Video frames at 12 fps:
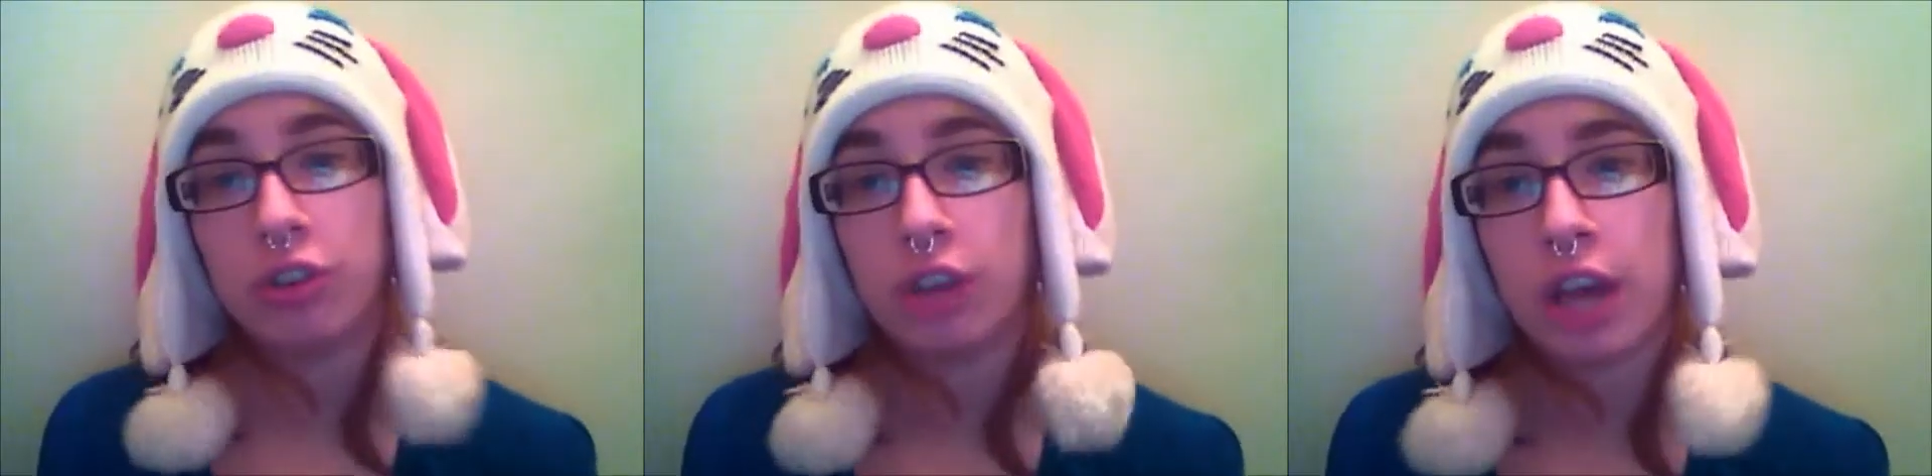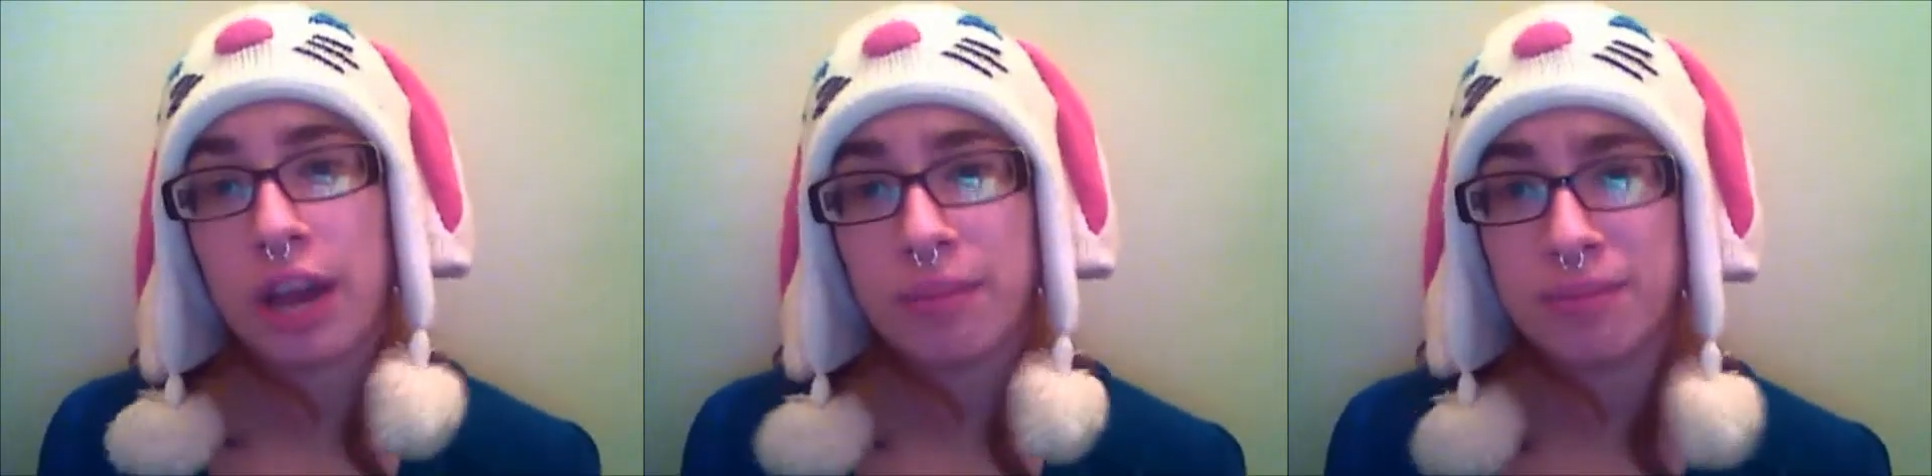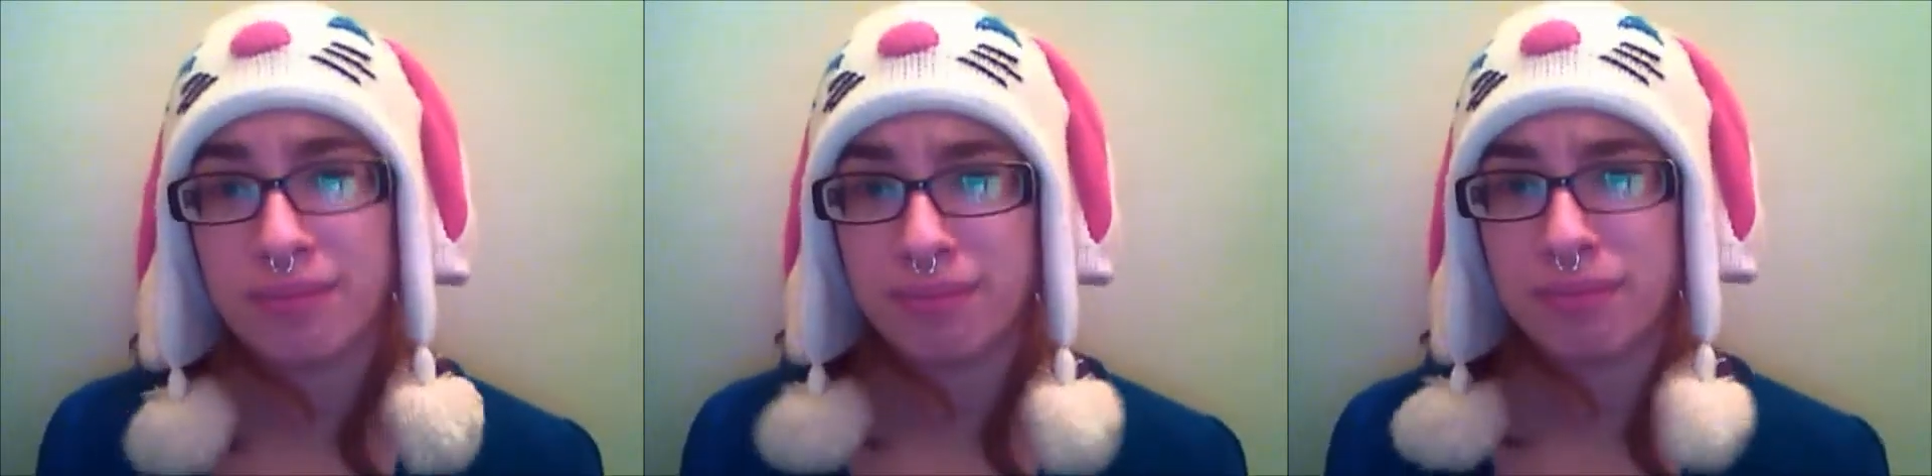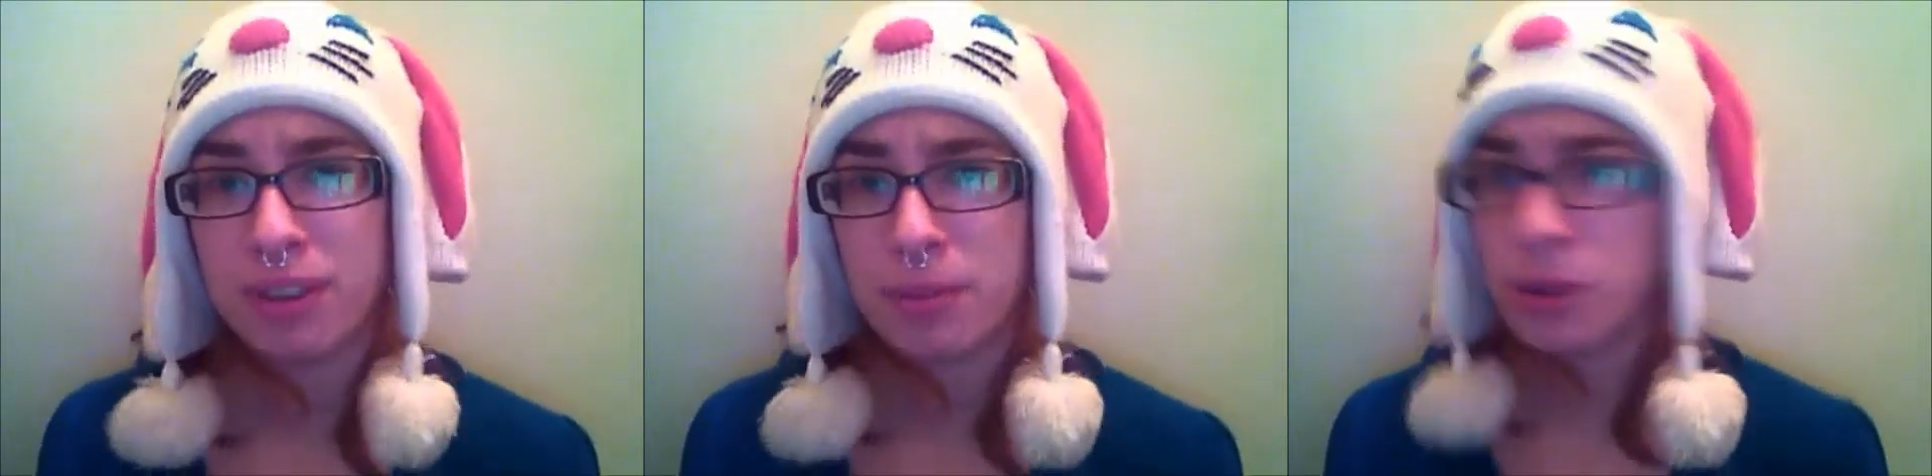
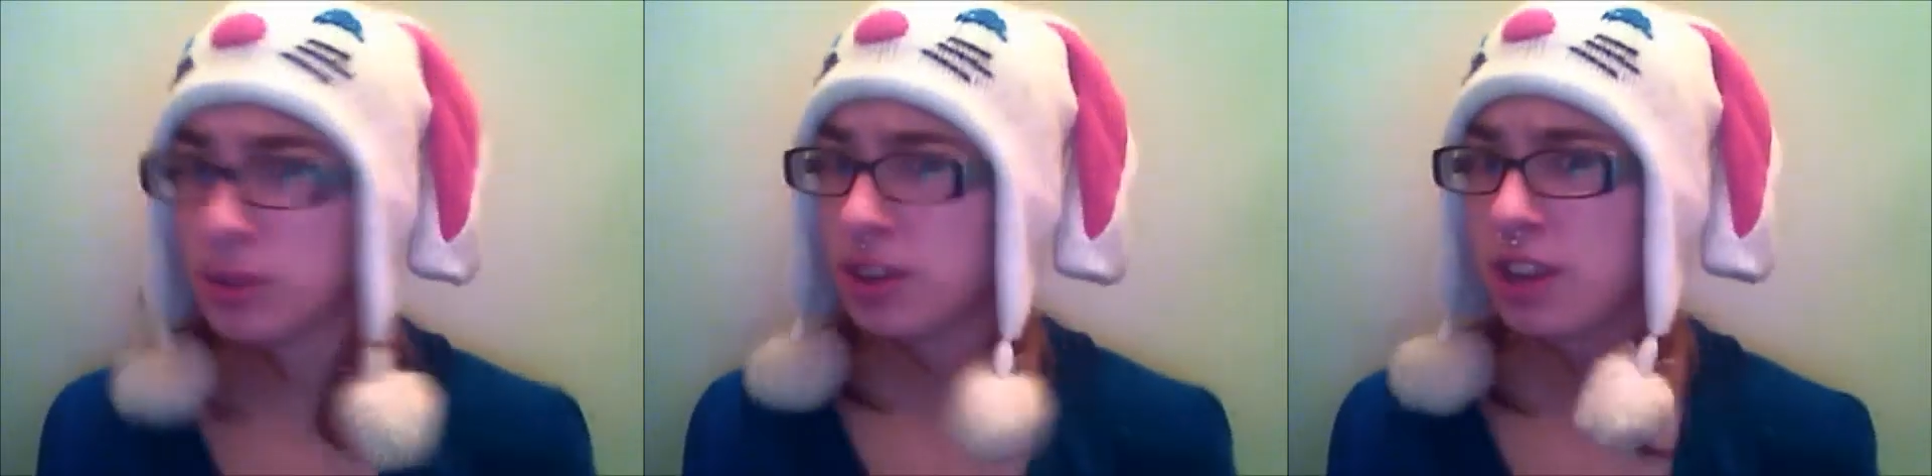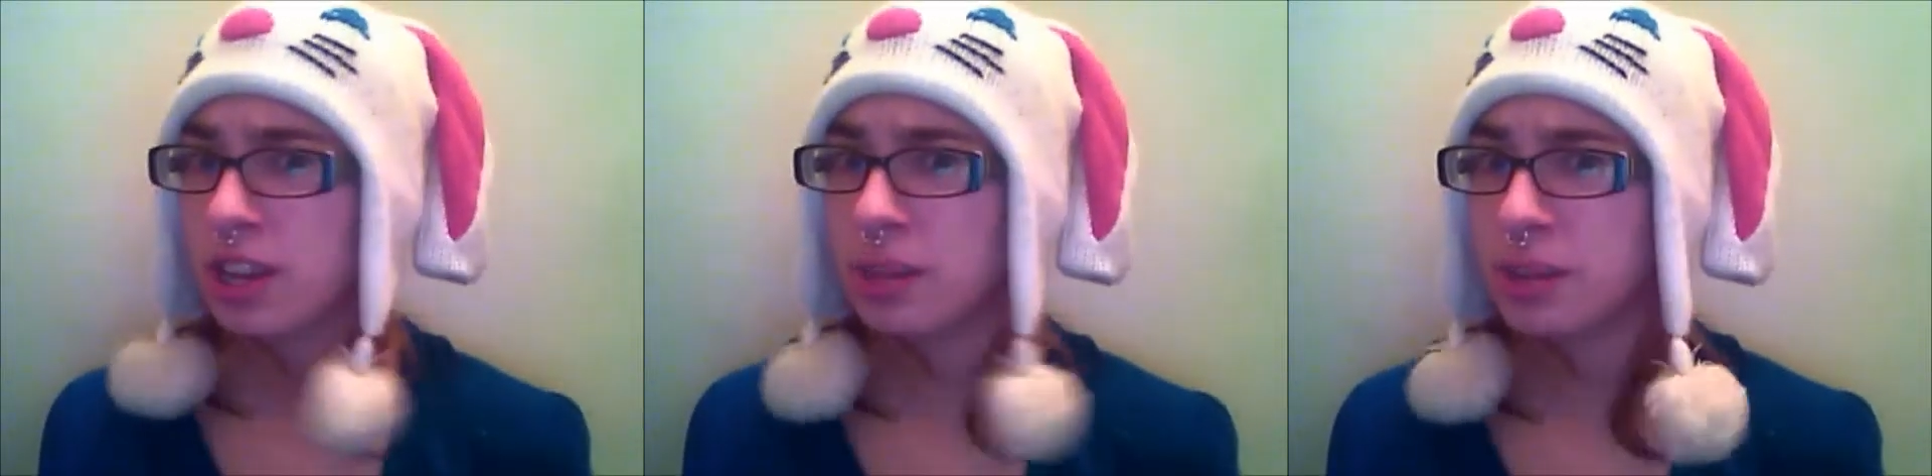I'm supposedly,